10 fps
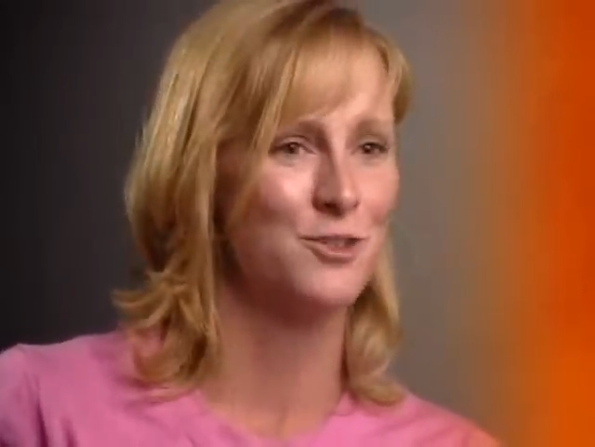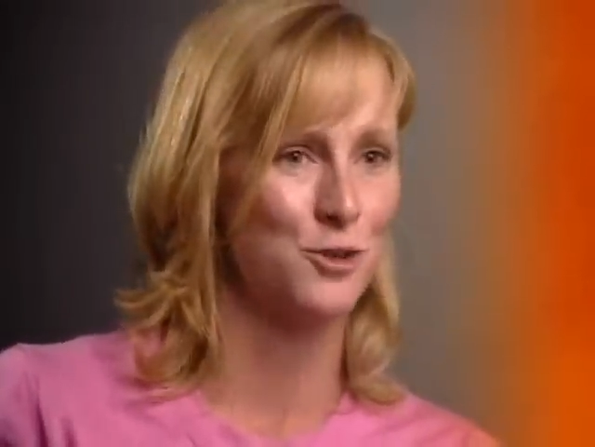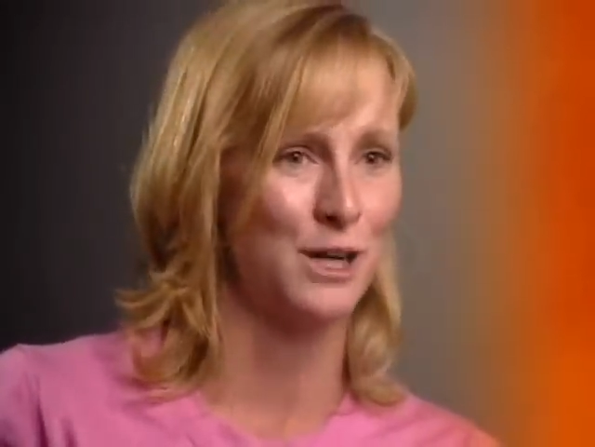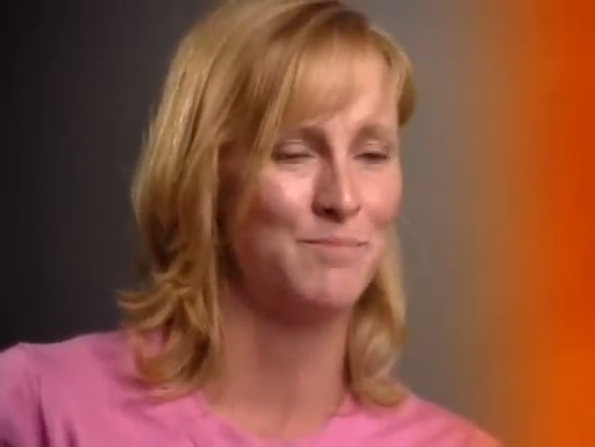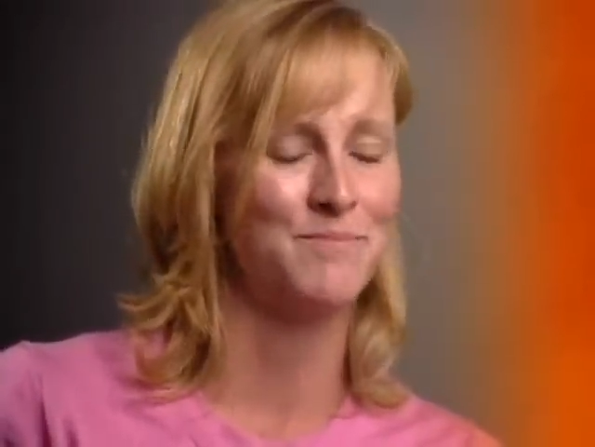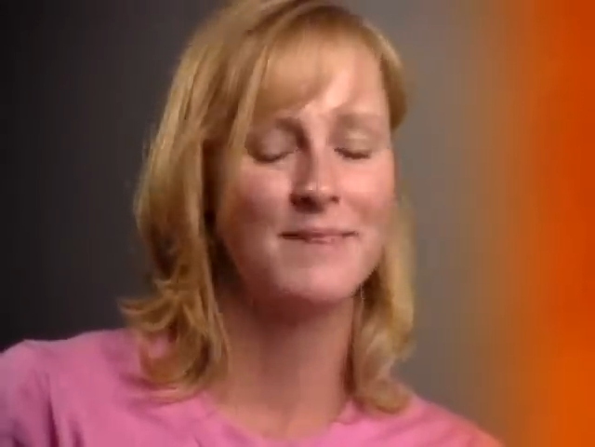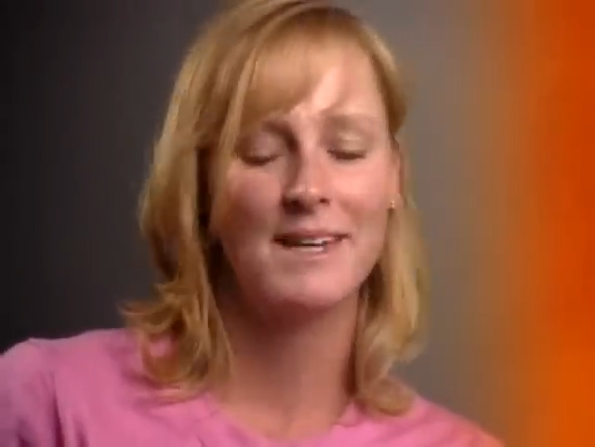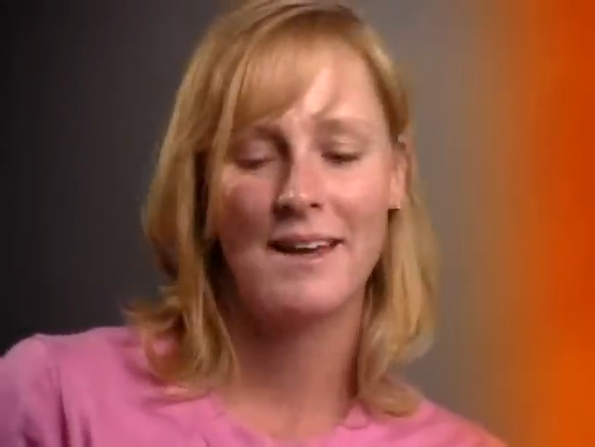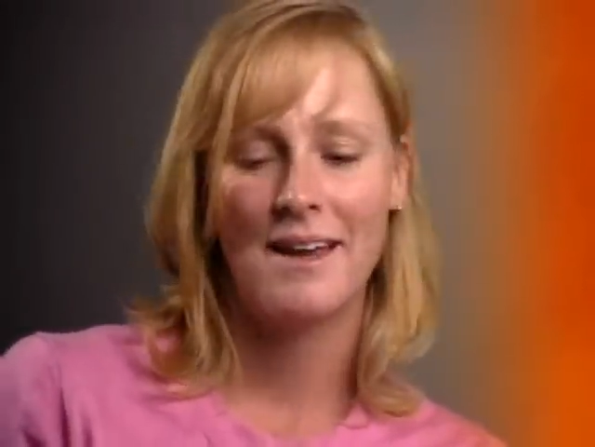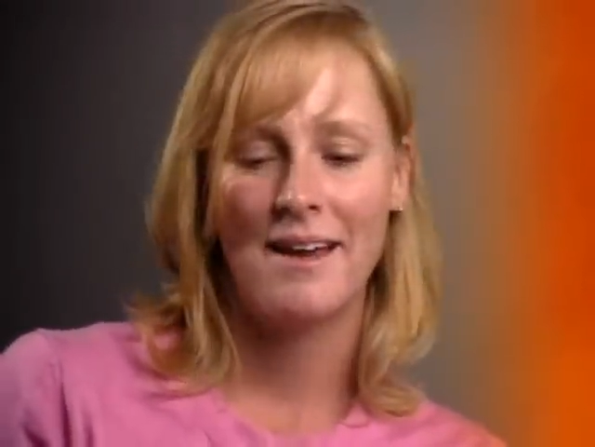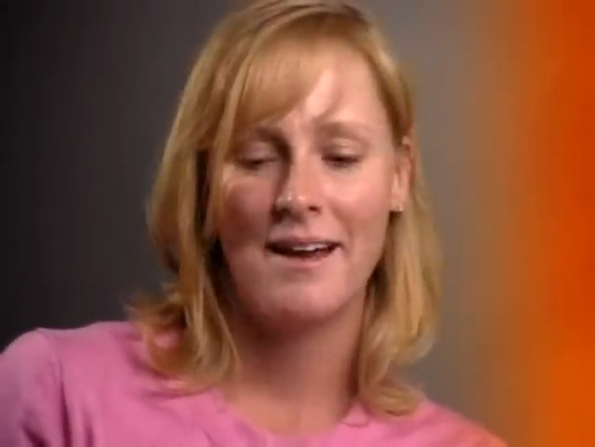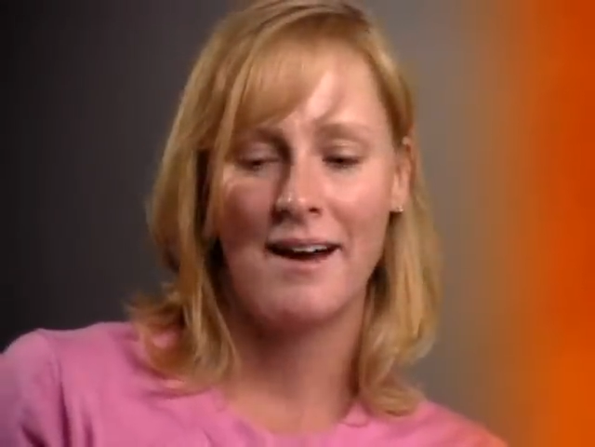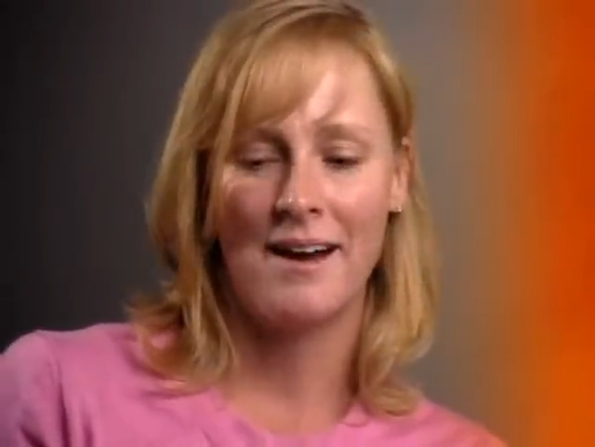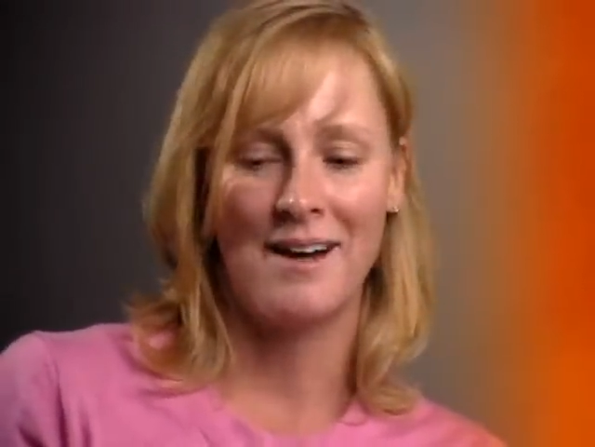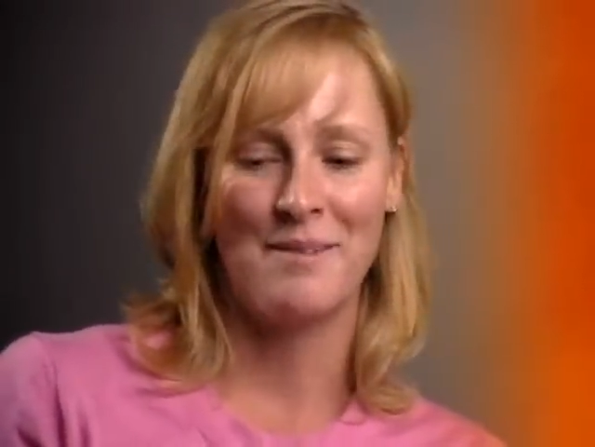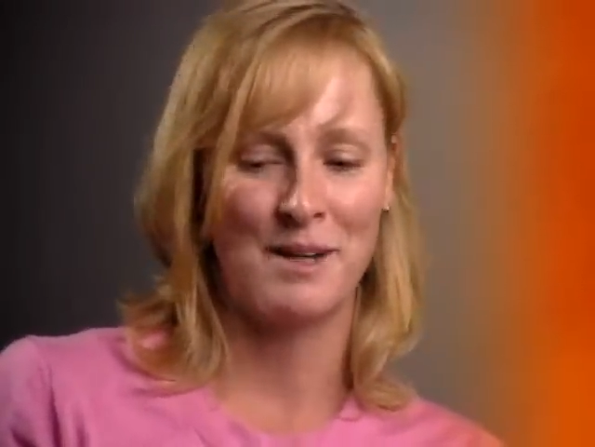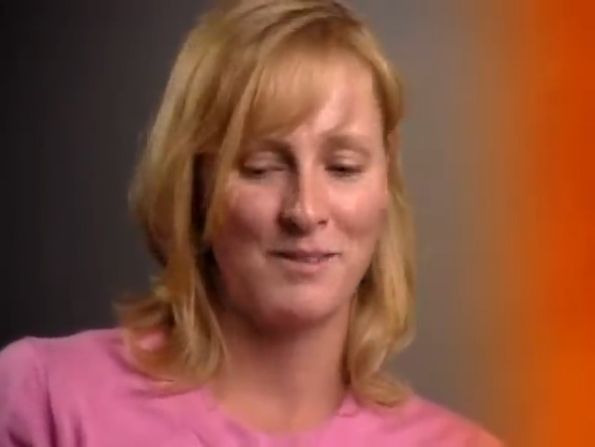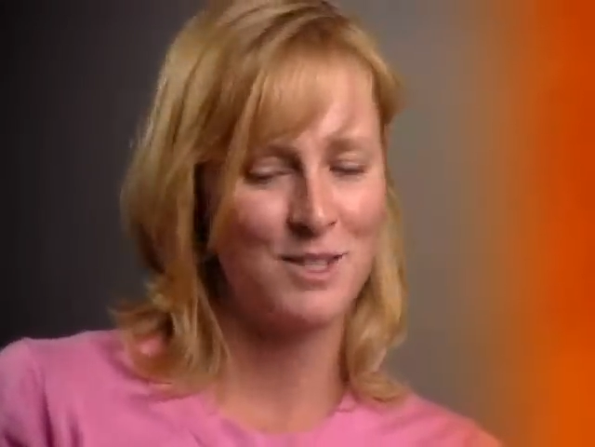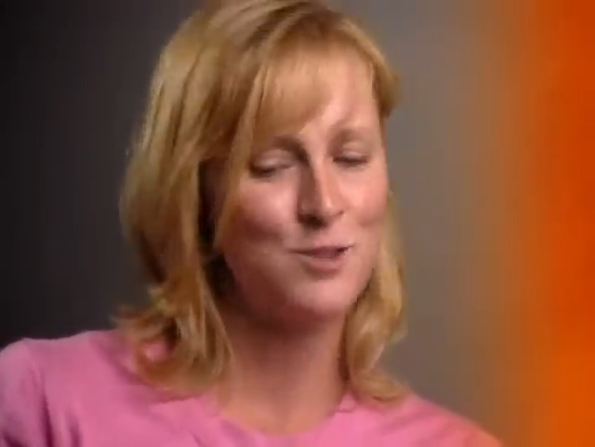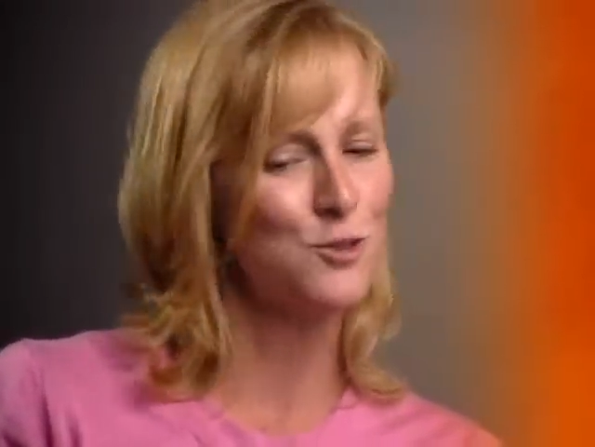trip. But
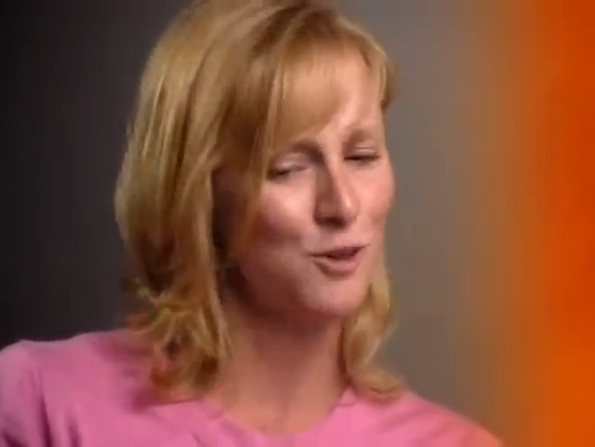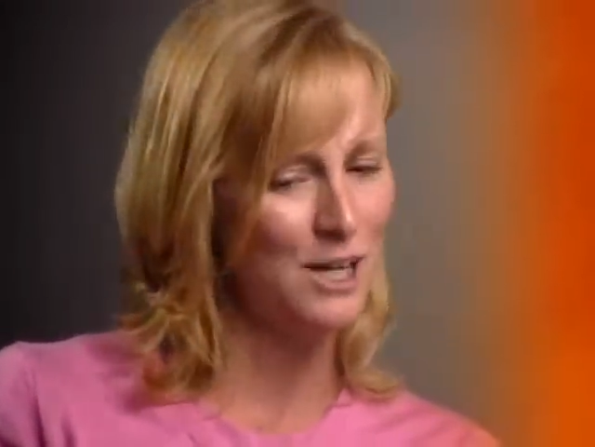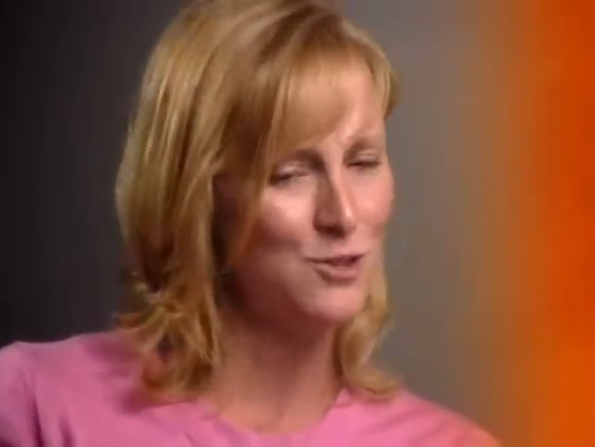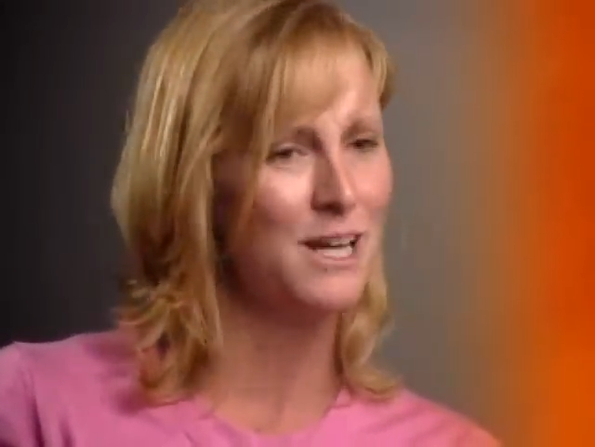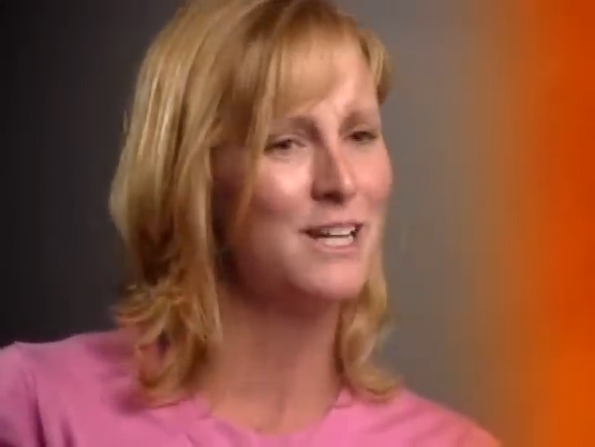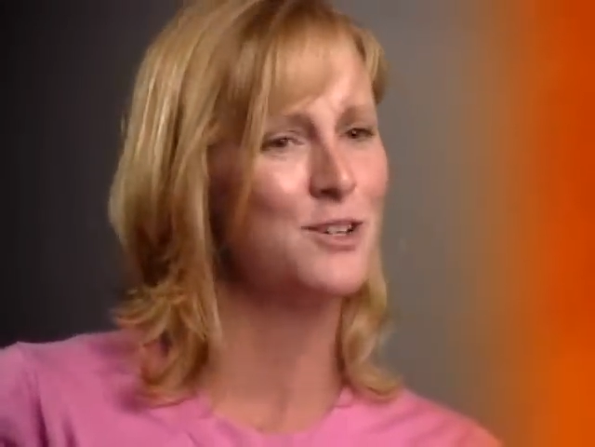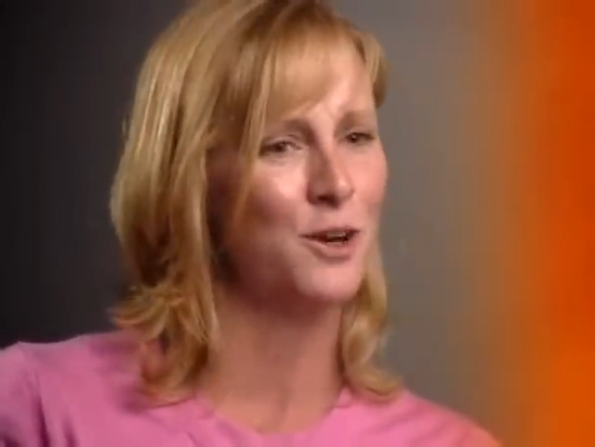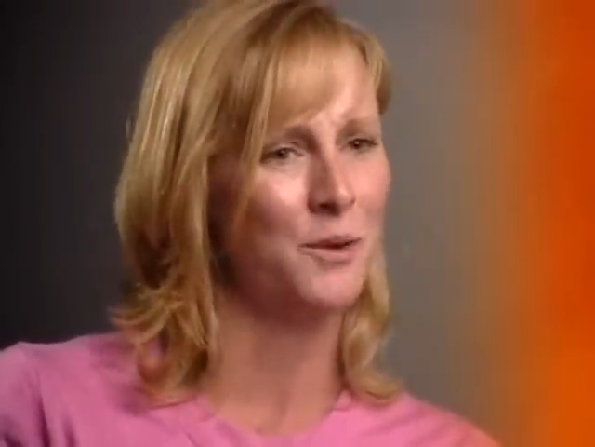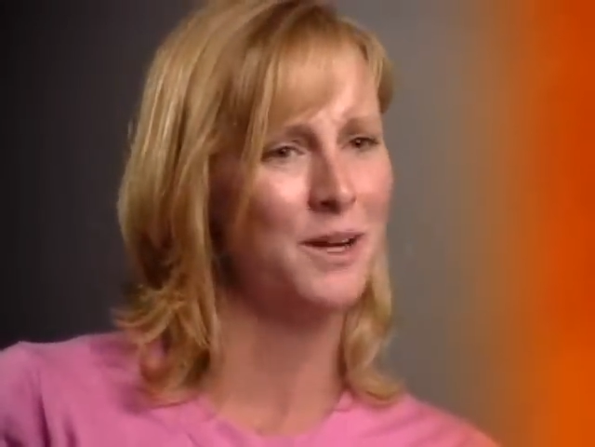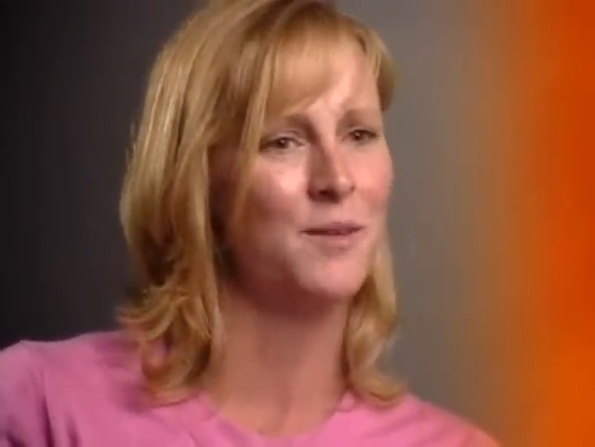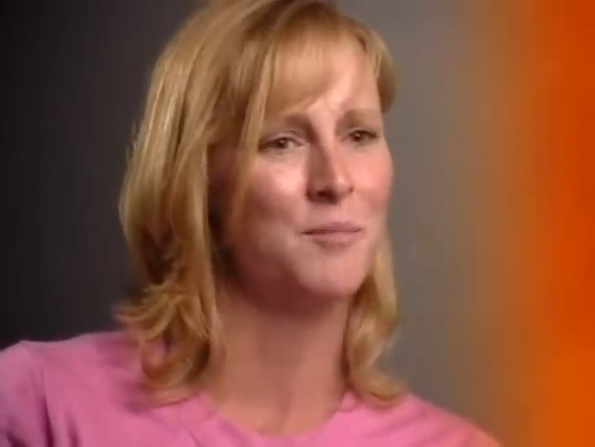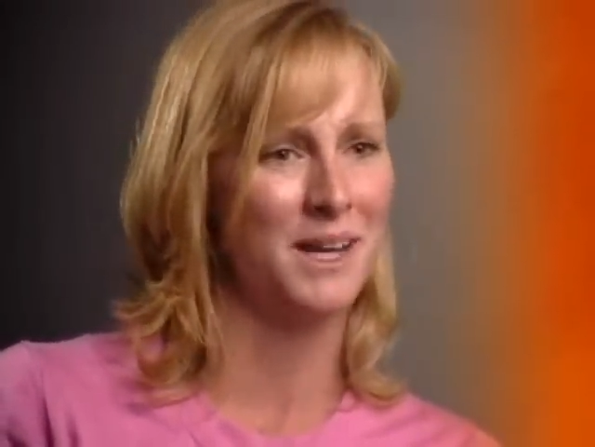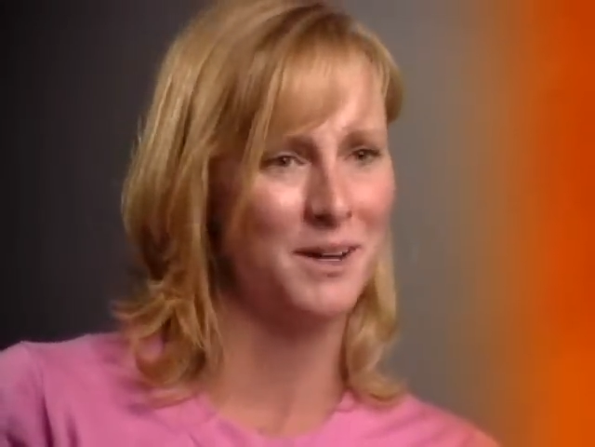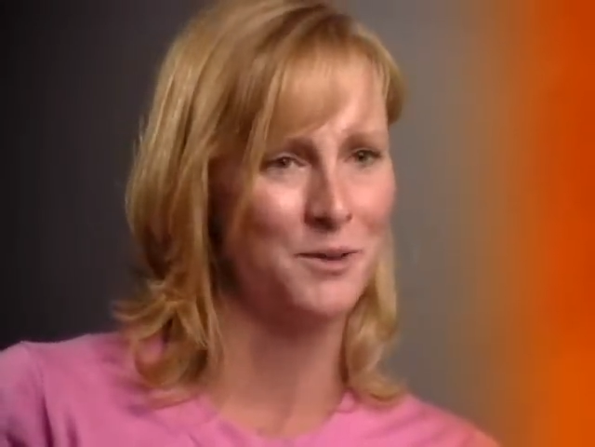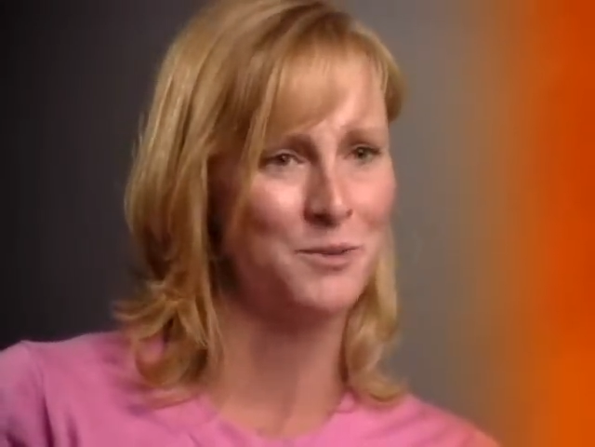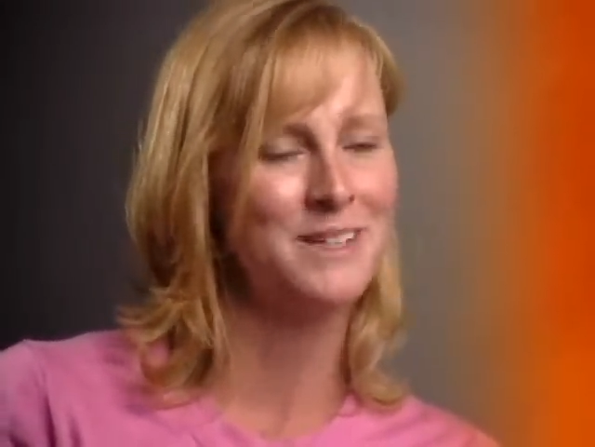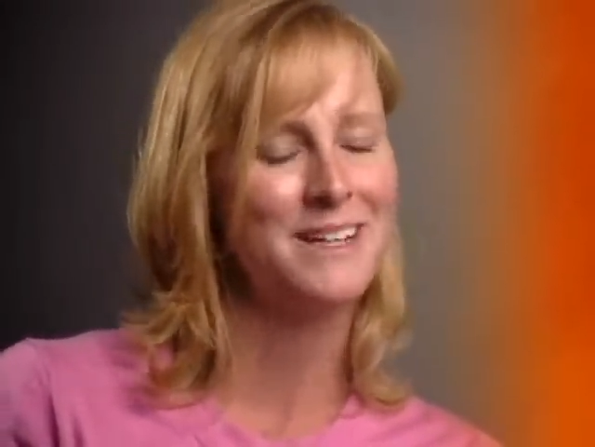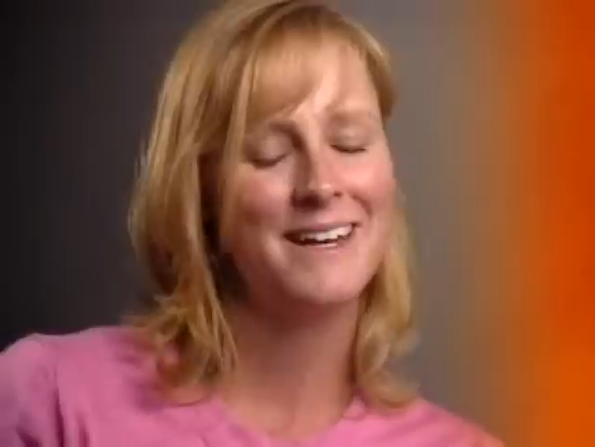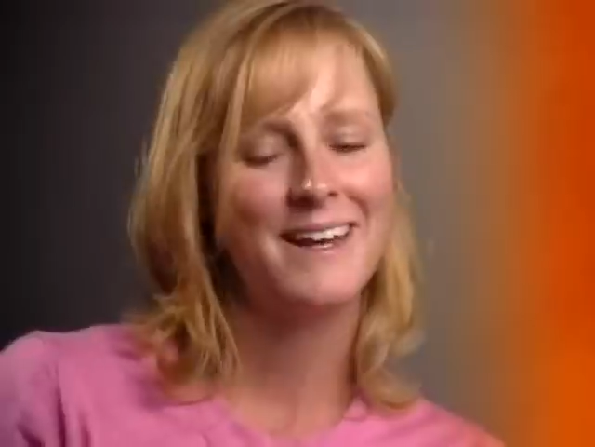I've since graduated to going on my own.